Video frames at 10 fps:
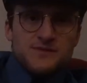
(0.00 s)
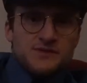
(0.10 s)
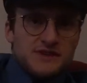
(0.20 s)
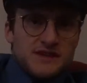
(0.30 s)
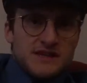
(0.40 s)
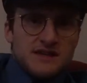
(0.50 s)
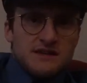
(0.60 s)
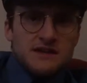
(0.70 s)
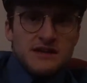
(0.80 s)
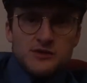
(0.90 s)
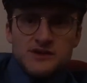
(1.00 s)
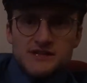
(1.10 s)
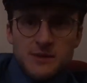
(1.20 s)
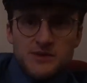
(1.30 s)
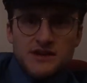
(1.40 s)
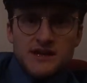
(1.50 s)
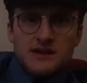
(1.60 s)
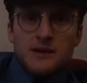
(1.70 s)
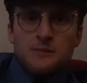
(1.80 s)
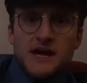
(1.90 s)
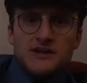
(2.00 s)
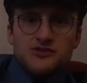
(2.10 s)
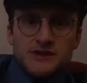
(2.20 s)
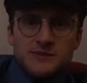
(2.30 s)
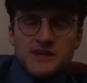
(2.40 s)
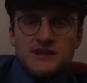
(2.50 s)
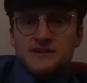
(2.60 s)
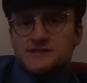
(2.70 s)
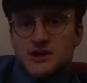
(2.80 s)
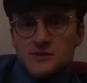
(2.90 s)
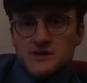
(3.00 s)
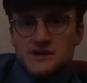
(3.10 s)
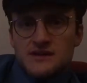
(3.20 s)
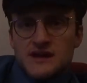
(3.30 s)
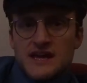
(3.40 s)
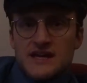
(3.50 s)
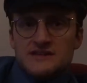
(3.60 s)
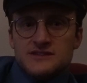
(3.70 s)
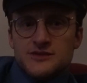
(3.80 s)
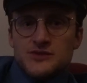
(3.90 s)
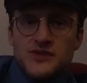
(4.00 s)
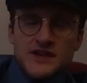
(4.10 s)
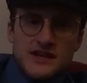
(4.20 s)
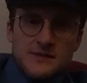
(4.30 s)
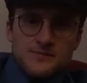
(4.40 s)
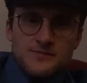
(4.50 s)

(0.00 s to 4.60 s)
fatigue, increased appetite, bad dreams and insomnia, and slowed thinking.